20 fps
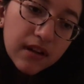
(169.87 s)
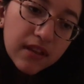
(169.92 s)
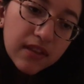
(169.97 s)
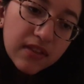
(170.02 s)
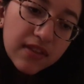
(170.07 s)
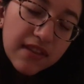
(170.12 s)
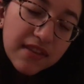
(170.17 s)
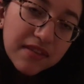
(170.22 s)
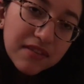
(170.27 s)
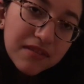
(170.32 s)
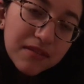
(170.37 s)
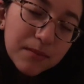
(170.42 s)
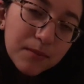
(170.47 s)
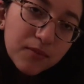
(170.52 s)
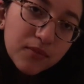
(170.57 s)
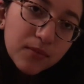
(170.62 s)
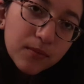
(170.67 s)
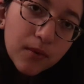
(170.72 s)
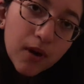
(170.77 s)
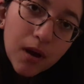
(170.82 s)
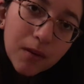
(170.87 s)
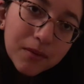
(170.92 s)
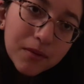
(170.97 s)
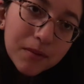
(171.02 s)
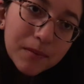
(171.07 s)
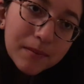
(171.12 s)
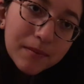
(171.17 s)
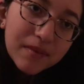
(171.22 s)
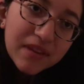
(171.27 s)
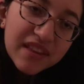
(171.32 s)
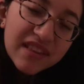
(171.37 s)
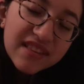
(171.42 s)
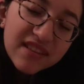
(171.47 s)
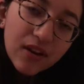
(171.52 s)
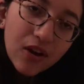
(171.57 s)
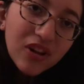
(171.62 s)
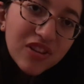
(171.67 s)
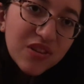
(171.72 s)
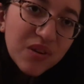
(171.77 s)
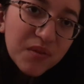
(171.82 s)
this problem is
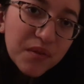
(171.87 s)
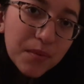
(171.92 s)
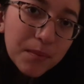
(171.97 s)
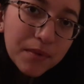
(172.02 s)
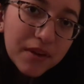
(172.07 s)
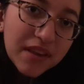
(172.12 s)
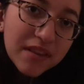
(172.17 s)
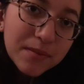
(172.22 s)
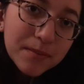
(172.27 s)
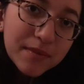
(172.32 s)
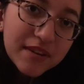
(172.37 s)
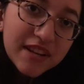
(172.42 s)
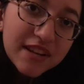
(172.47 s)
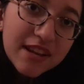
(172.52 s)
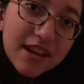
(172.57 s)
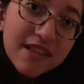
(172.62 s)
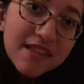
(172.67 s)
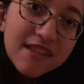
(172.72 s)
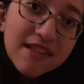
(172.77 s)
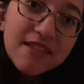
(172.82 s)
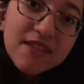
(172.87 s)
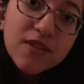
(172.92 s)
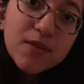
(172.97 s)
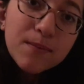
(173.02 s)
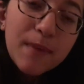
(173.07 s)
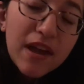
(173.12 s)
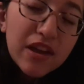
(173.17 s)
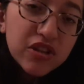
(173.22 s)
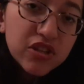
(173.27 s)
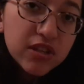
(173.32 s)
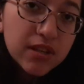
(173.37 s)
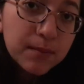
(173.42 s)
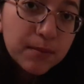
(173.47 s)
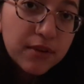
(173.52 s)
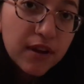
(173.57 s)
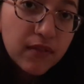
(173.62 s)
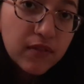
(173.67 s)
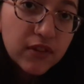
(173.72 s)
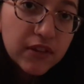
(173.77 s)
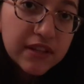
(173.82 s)
all over the place, but it is especially
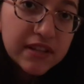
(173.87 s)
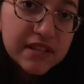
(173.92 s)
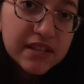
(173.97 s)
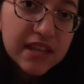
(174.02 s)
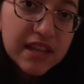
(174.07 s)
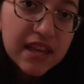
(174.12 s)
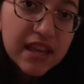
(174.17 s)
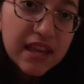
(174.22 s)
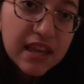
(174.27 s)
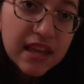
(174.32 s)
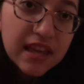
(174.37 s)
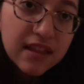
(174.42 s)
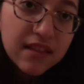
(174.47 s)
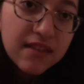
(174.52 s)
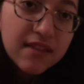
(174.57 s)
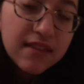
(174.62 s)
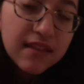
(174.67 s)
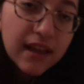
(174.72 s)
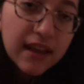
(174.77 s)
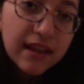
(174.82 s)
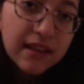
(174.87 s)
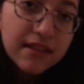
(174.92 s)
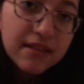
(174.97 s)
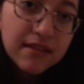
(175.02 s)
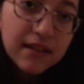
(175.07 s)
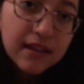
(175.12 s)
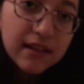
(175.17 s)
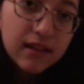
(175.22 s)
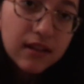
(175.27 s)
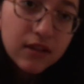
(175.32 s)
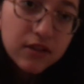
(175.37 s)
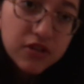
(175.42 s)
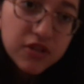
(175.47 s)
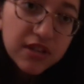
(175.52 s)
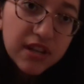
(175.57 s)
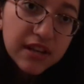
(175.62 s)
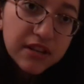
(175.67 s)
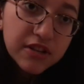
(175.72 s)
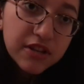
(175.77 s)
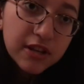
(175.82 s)
prevalent in science,
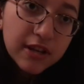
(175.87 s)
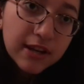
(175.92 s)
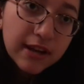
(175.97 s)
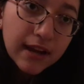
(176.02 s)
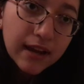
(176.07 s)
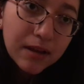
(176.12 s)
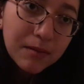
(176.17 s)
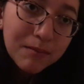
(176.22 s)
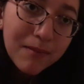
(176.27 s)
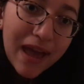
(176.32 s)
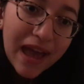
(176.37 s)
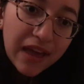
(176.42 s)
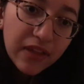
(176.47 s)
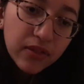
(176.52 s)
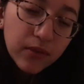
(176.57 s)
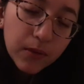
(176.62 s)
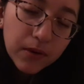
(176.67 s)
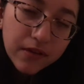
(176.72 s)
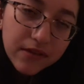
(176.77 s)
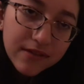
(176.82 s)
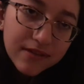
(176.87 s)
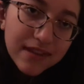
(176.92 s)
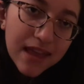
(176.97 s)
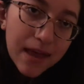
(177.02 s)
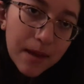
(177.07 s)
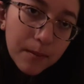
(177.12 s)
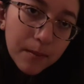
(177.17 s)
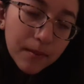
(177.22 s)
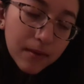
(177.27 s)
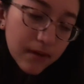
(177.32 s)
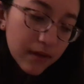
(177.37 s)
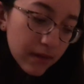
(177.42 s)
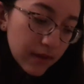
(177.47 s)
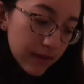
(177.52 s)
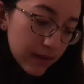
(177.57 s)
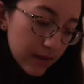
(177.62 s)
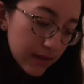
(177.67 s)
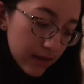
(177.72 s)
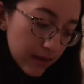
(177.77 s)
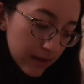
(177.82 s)
technology, engineering, and math, or STEM.
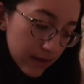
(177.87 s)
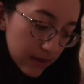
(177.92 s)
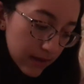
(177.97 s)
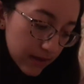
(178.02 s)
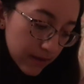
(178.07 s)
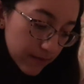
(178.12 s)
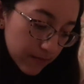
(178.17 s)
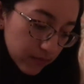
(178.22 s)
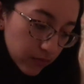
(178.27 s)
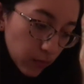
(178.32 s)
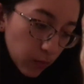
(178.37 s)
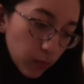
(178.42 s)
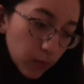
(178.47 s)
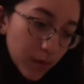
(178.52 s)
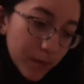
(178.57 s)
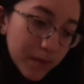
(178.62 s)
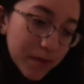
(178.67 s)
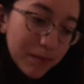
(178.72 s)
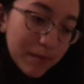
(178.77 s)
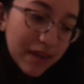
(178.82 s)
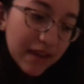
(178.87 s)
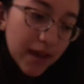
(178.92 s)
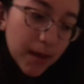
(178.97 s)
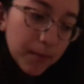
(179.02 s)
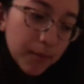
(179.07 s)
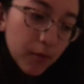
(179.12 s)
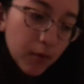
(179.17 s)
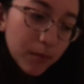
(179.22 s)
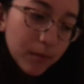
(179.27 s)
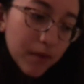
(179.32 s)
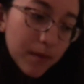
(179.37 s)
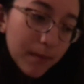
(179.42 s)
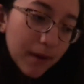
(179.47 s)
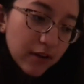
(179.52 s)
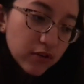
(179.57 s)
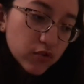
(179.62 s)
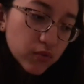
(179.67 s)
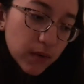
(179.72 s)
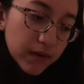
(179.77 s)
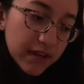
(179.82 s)
Women make up only
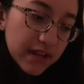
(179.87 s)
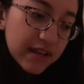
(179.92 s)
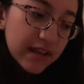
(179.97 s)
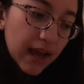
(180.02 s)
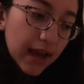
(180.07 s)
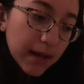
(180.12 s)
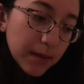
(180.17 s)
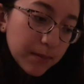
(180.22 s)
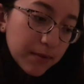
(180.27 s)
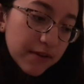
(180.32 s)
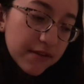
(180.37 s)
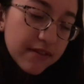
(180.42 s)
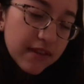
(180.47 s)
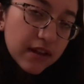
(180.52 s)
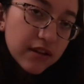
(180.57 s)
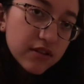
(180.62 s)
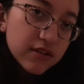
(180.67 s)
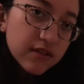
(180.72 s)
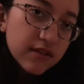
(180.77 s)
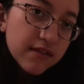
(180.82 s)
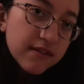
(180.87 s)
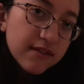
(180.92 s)
about 29% of the